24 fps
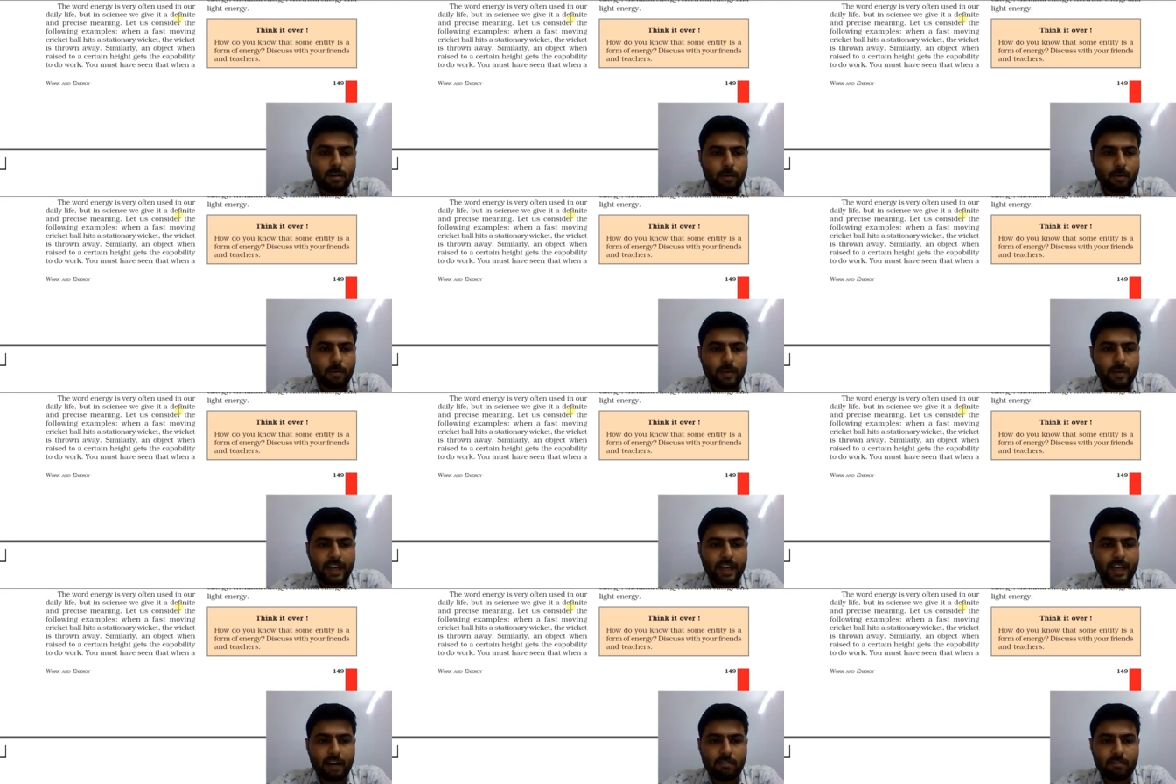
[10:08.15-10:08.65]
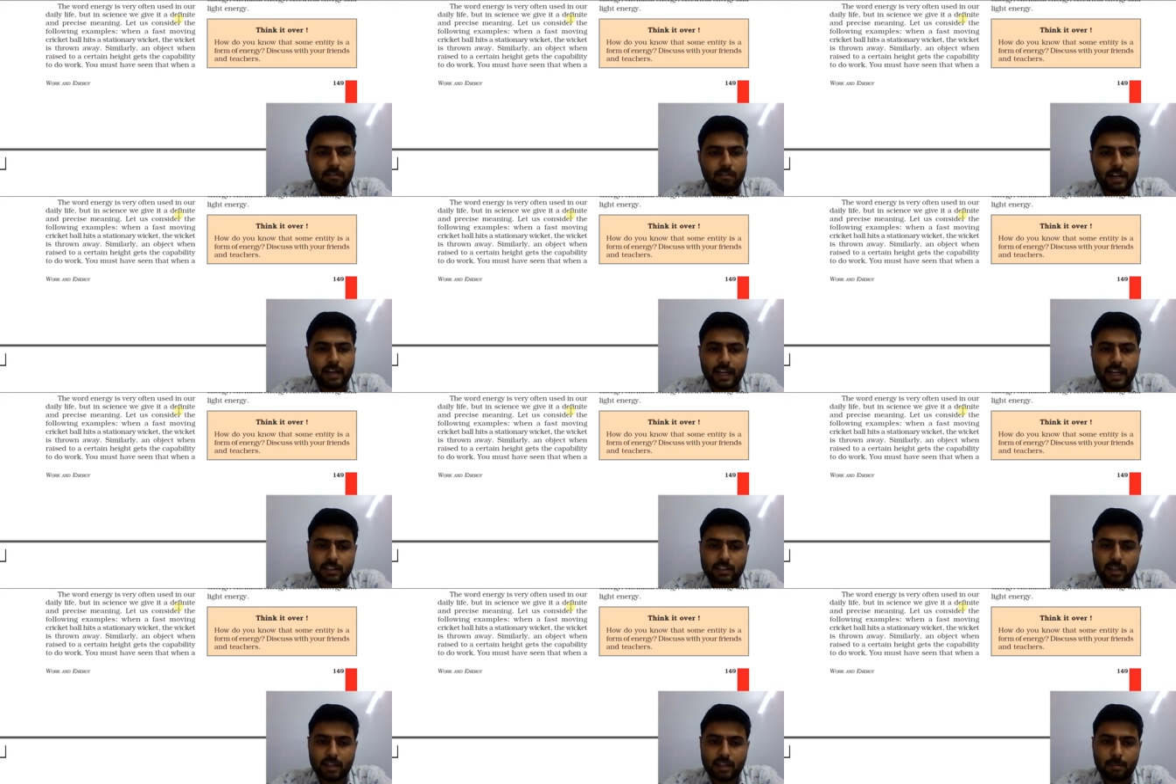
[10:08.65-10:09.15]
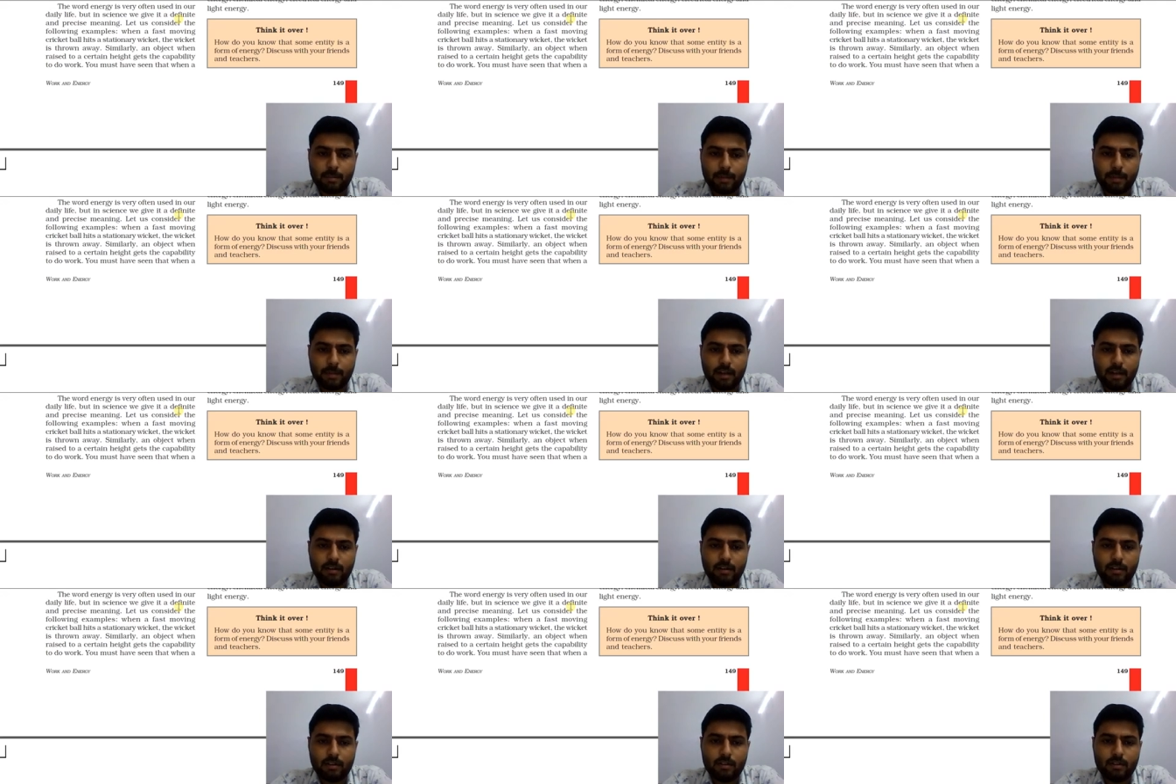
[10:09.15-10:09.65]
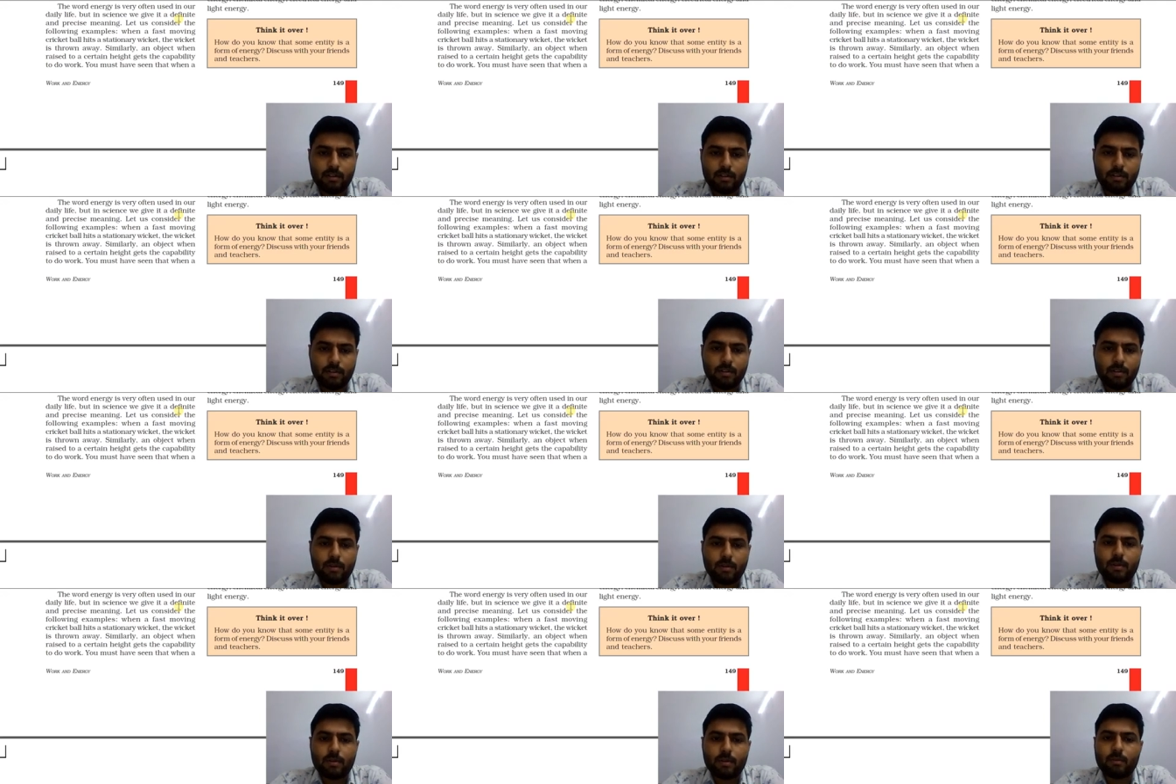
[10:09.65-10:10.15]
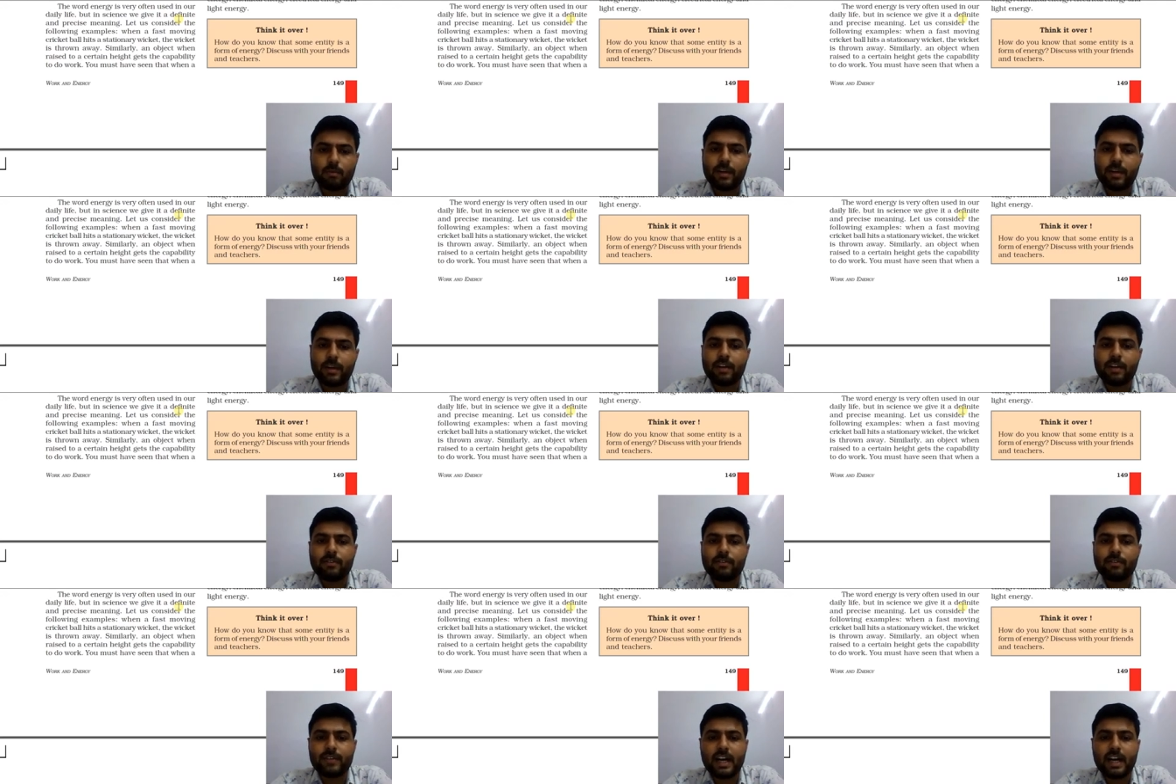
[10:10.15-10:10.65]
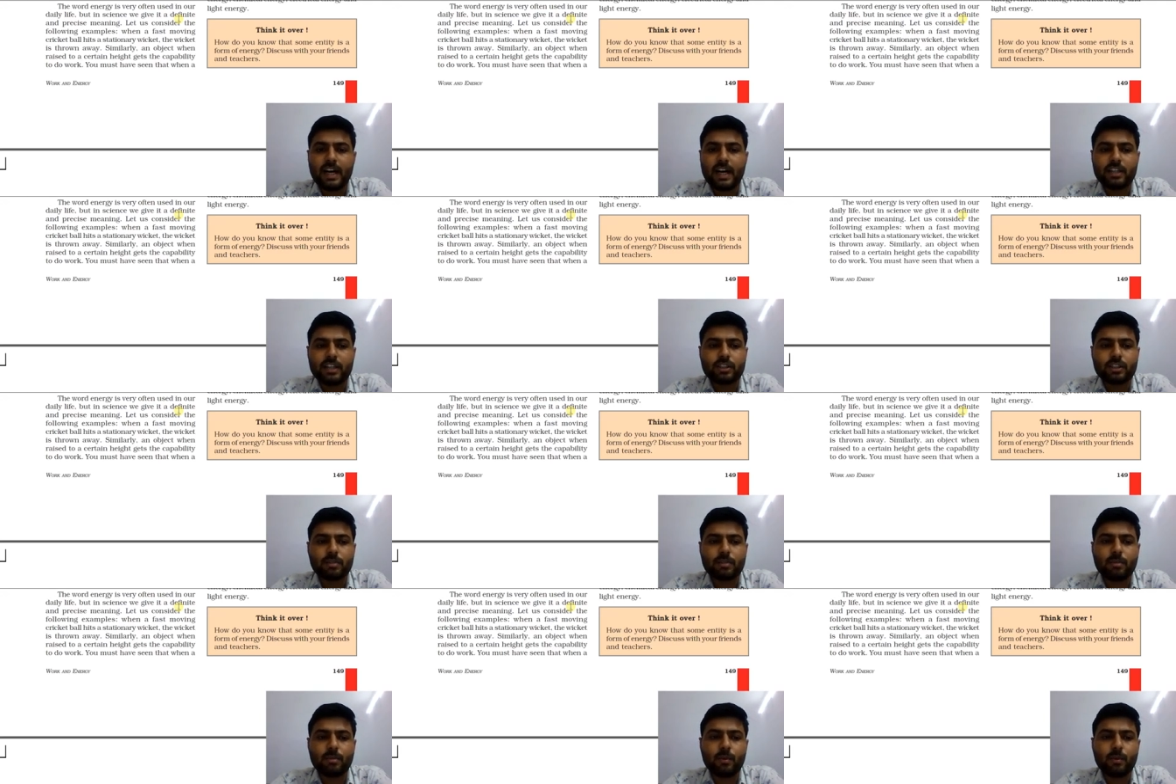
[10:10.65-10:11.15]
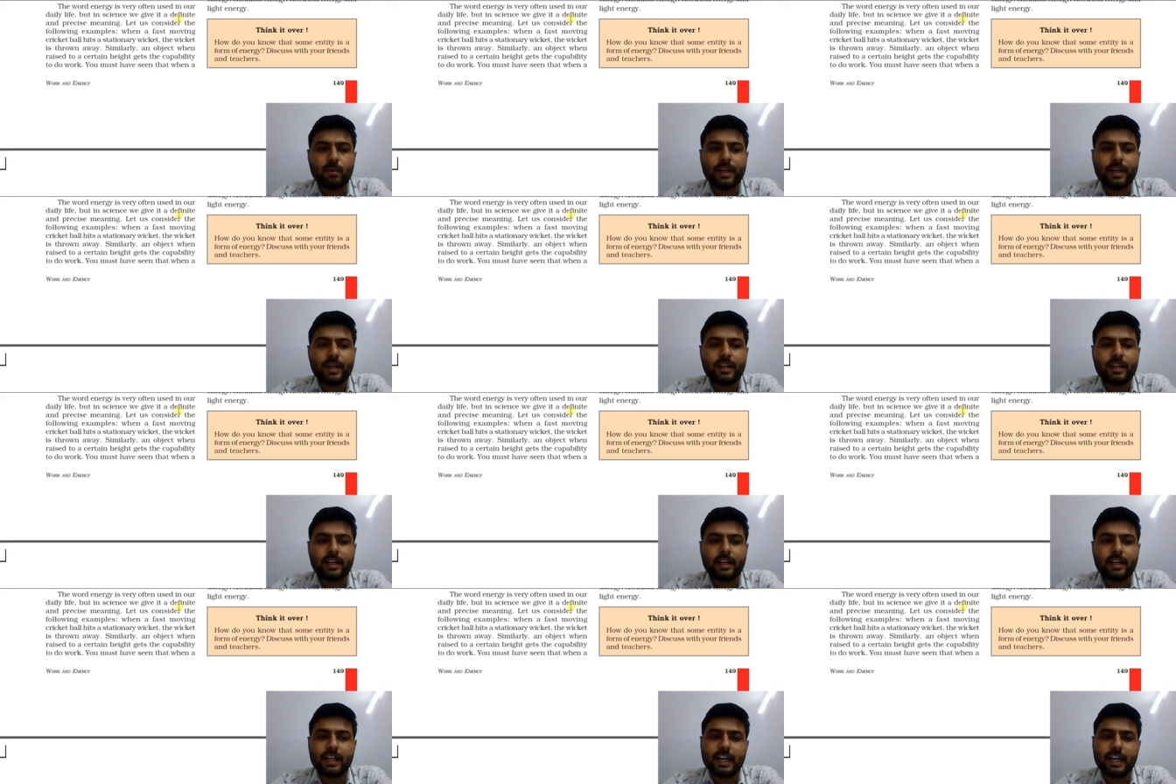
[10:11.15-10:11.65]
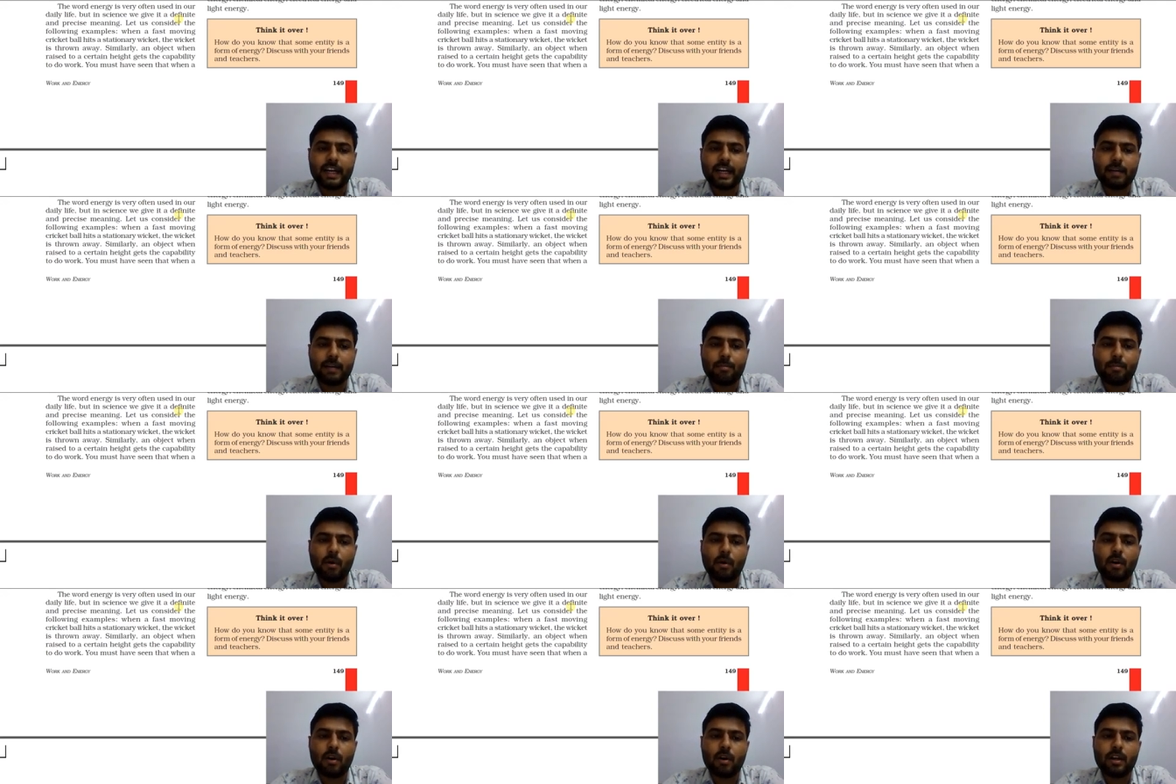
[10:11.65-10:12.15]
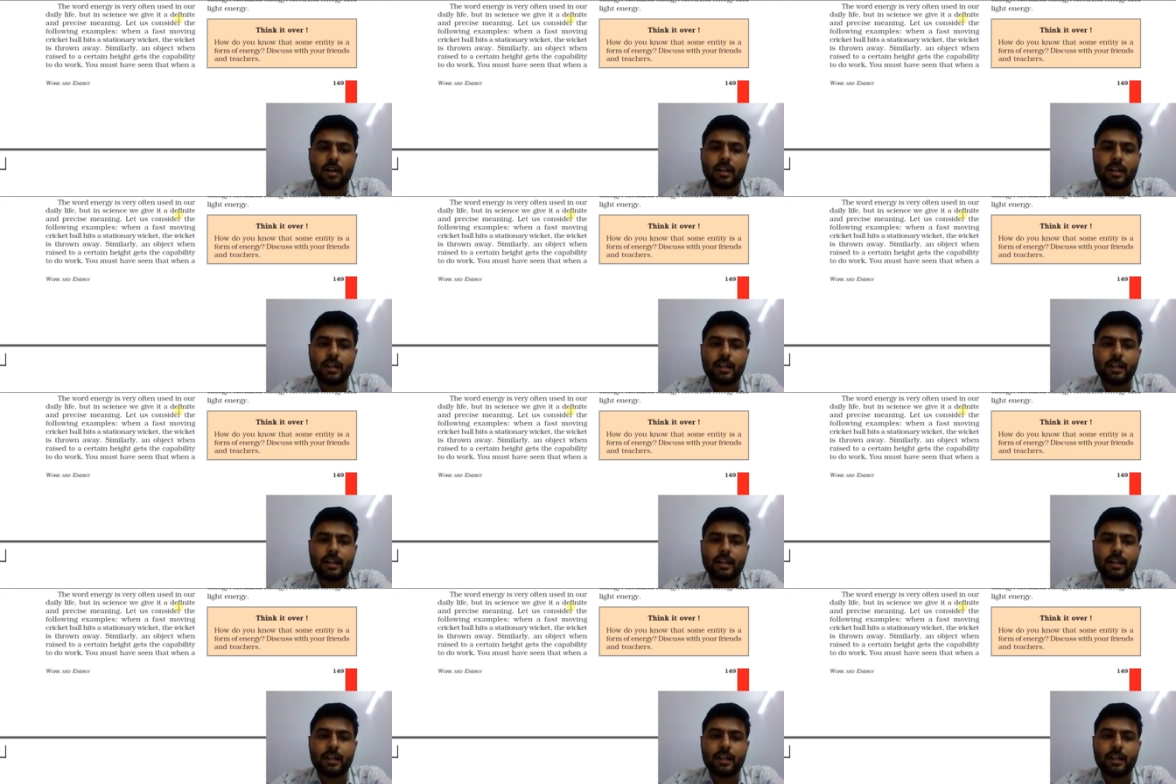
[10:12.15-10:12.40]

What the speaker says: We have one example. When a fast moving cricket ball